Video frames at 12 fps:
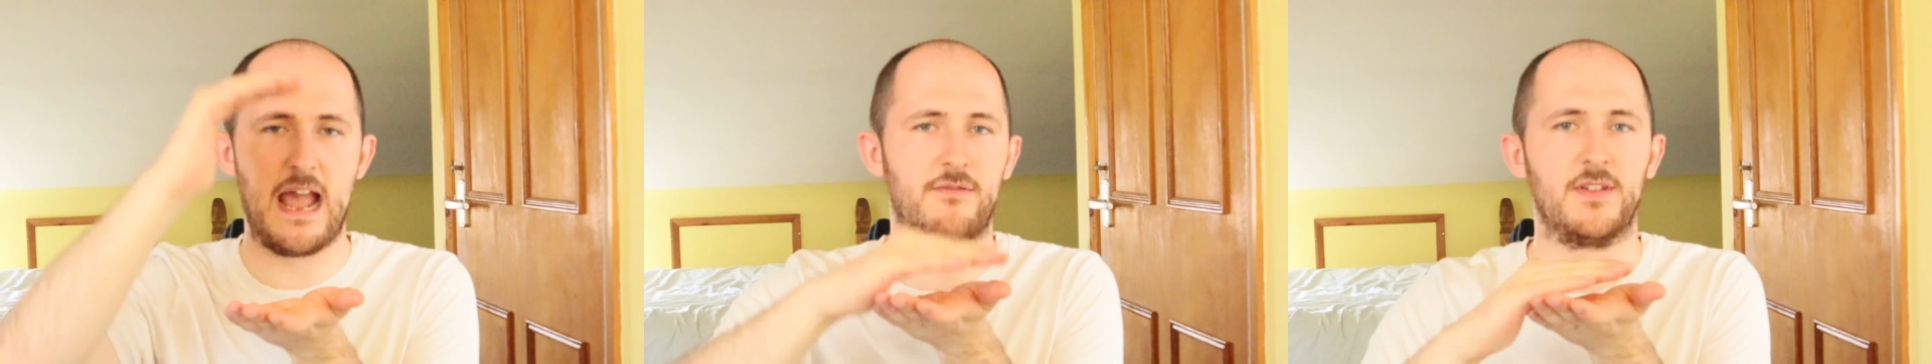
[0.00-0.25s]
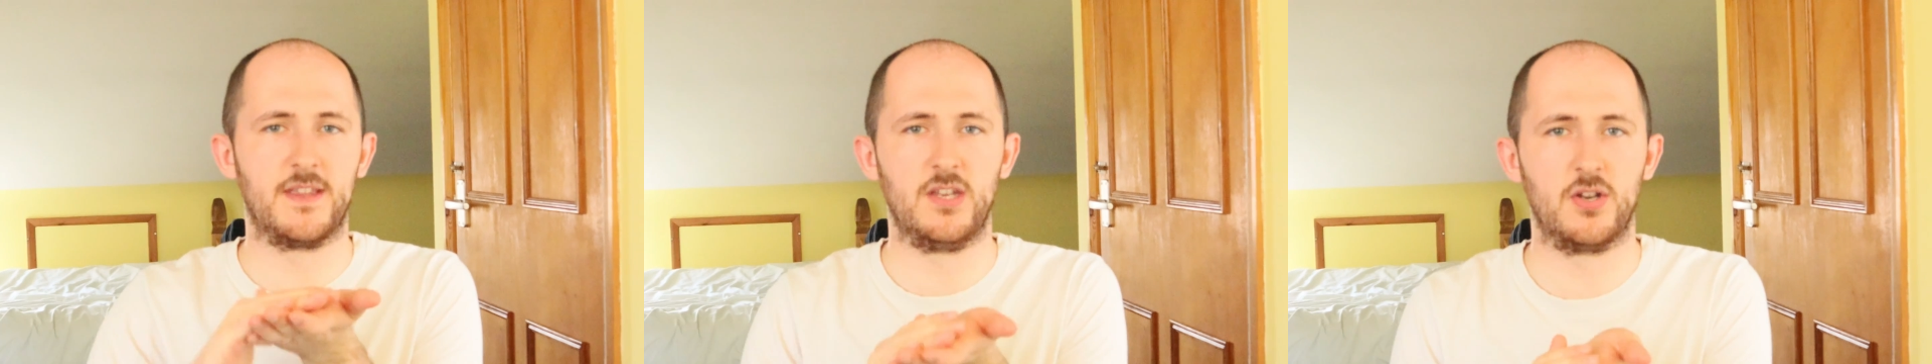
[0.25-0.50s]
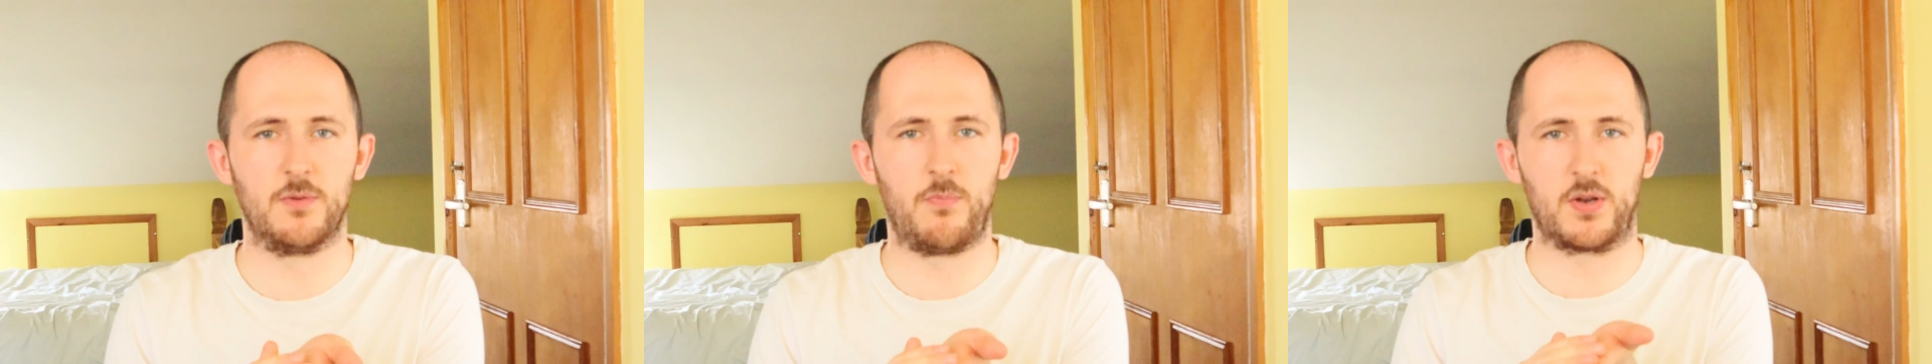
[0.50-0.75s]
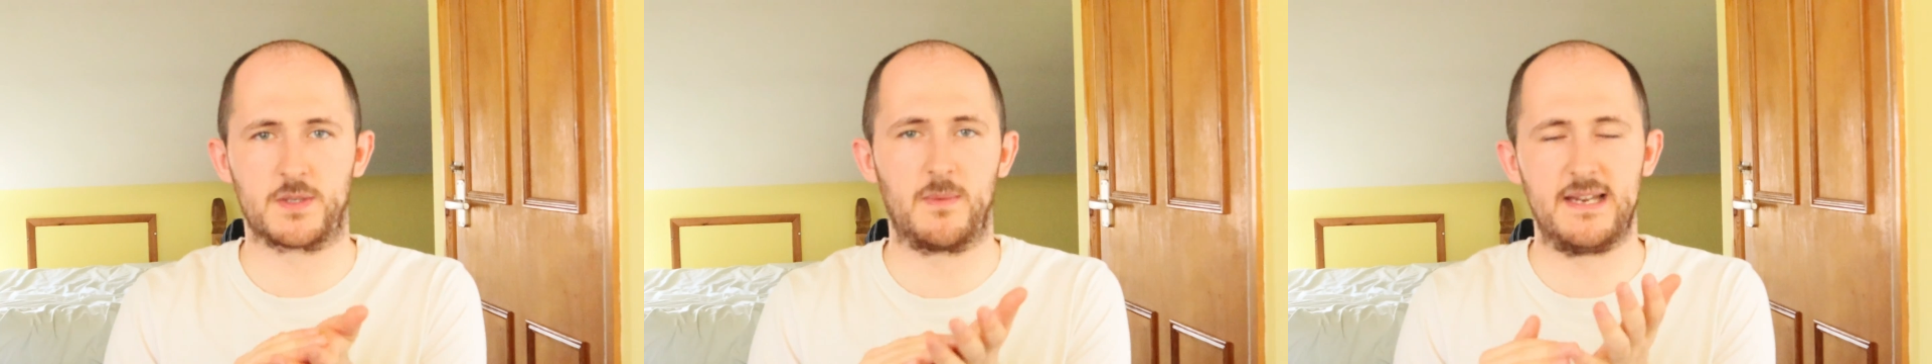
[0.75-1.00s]
everything you could
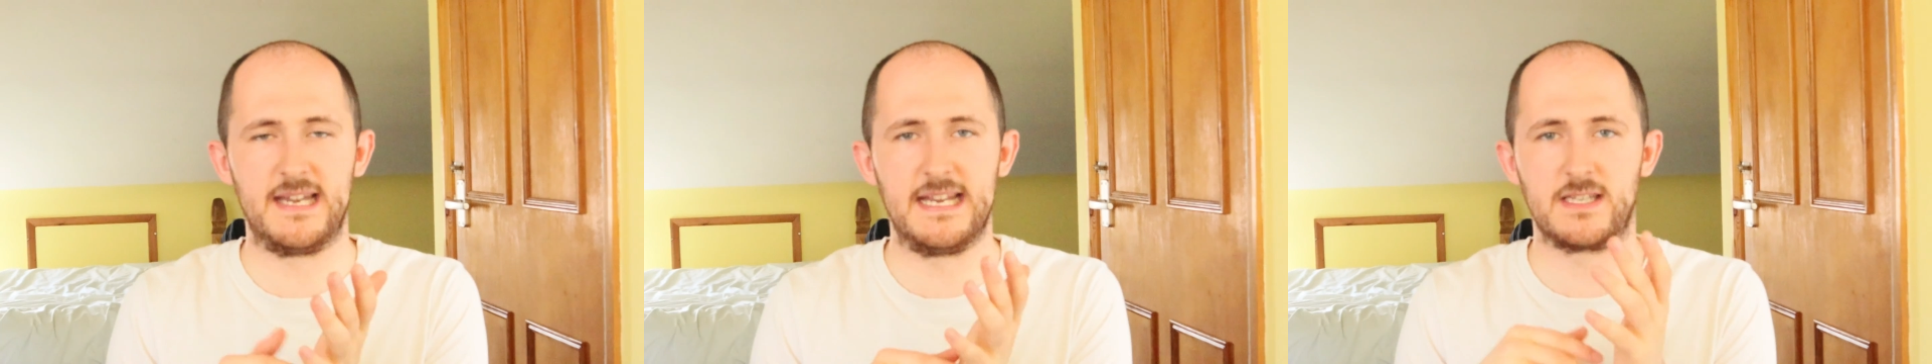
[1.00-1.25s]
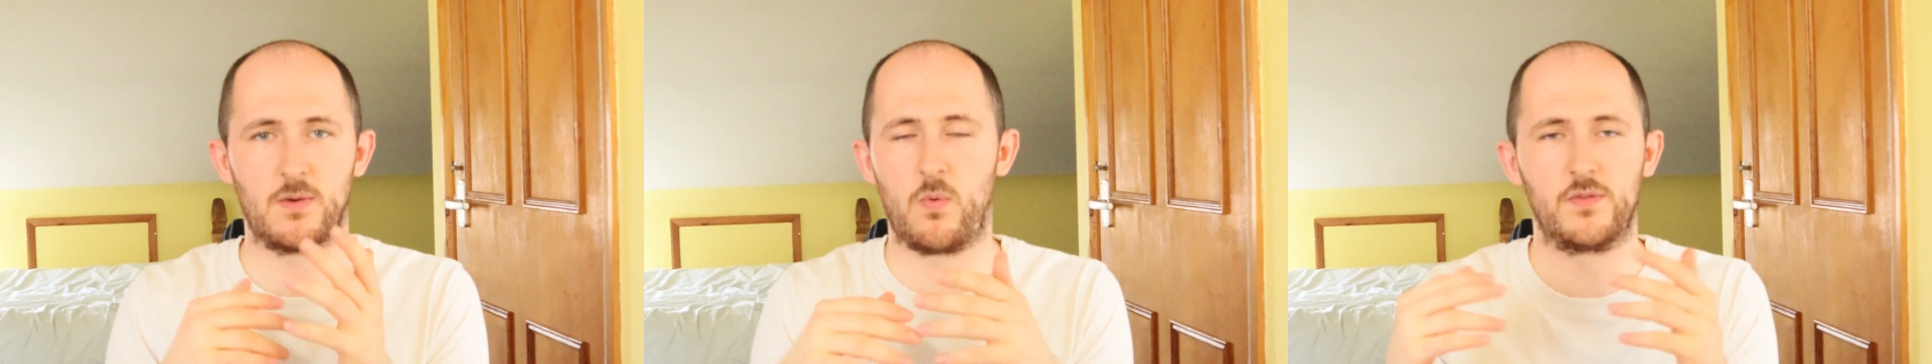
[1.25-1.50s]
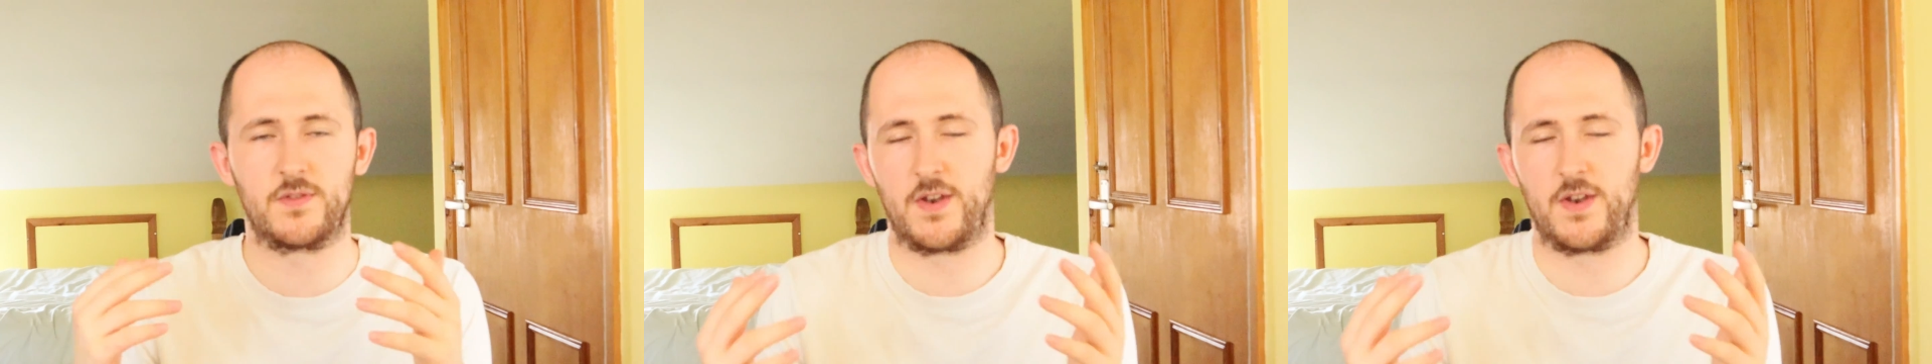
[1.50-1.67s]
possibly need to want